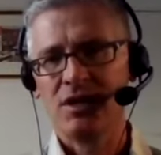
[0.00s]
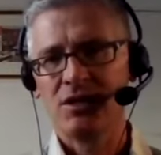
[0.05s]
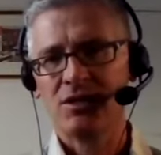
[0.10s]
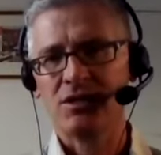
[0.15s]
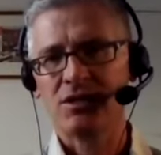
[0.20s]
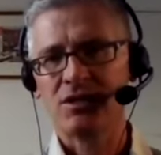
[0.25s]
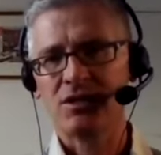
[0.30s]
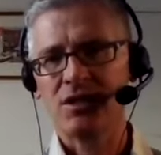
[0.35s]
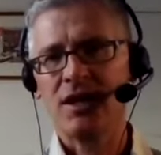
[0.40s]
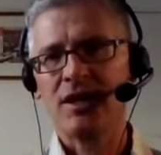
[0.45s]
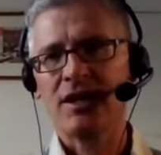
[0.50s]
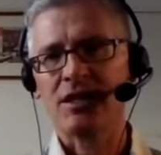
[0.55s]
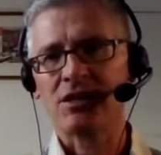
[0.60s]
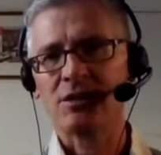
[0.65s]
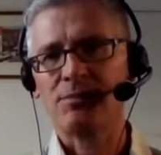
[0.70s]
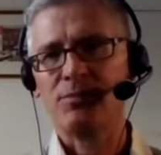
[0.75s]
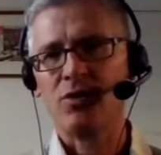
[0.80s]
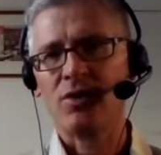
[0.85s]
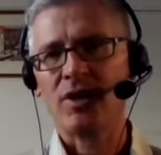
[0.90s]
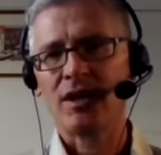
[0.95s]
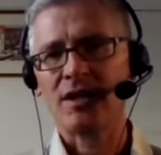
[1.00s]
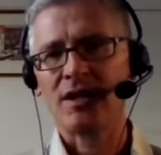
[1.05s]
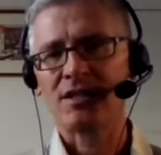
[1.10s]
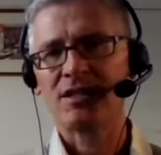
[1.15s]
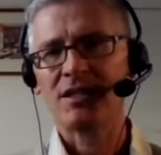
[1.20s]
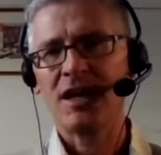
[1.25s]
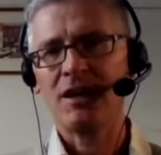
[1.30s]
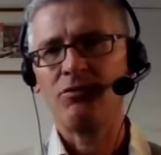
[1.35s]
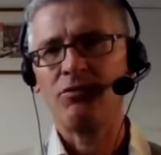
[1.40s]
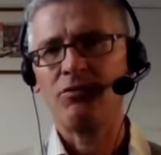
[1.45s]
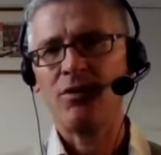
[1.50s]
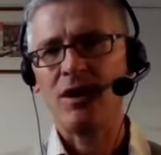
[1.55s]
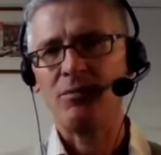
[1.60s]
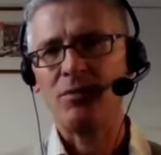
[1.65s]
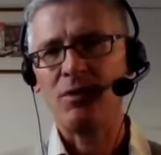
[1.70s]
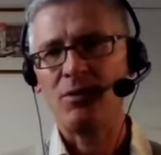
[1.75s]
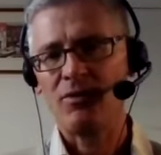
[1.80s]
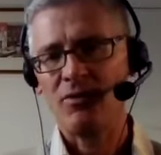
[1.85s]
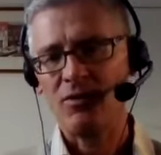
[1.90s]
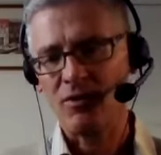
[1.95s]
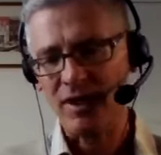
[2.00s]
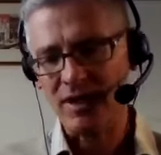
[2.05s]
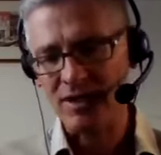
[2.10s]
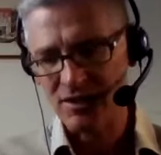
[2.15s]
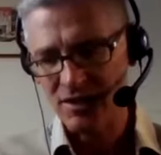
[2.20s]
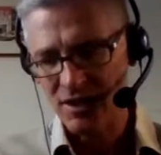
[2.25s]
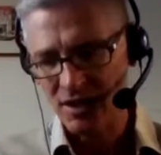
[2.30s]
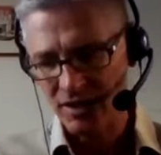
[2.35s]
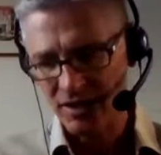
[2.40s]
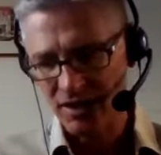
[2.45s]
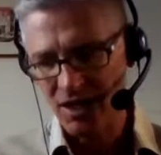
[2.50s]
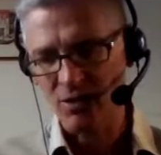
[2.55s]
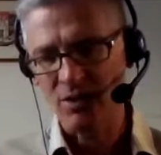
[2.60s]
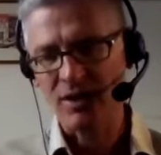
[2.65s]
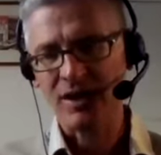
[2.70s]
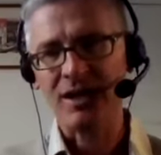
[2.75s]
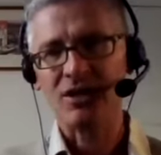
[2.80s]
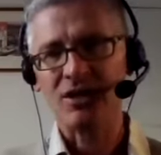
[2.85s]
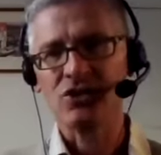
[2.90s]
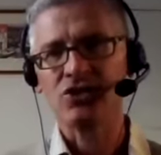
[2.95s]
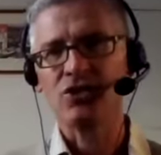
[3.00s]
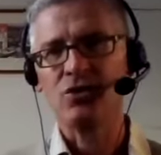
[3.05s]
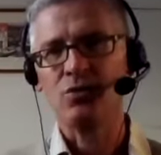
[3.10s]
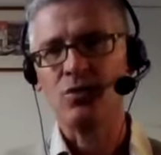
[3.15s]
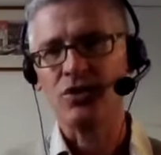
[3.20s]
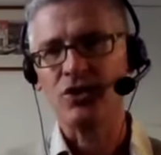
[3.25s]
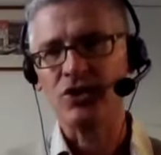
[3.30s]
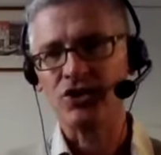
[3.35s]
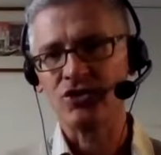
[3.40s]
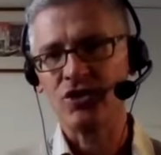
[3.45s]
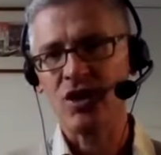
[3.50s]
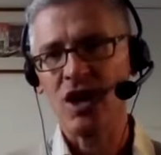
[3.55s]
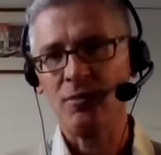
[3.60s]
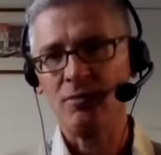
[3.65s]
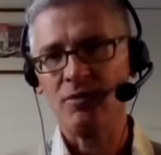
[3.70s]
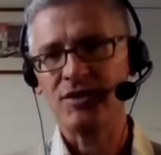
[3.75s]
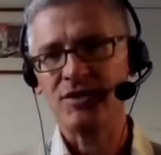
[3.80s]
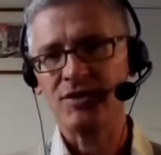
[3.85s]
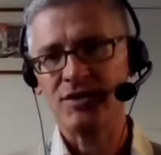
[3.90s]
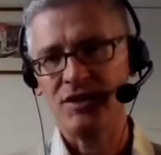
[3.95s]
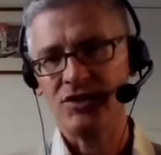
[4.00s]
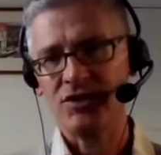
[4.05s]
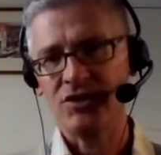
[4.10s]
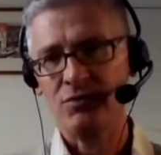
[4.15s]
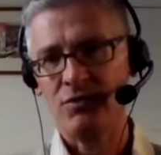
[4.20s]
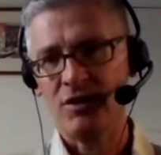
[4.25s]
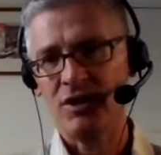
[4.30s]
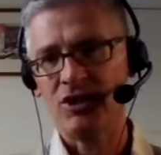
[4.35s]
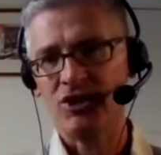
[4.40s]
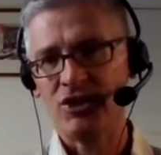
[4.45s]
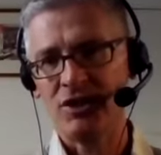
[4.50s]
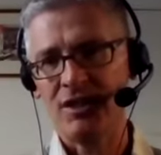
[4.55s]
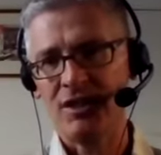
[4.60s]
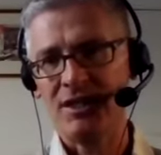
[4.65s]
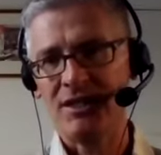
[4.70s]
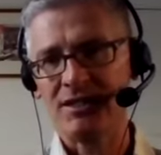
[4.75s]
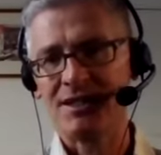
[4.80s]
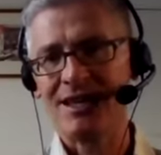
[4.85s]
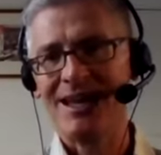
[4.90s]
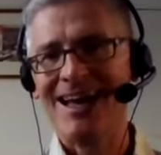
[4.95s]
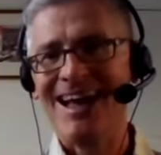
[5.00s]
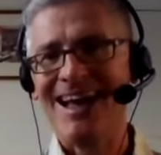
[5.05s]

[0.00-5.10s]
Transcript: to start exploring the safe way before they start going into what the drama of the situation is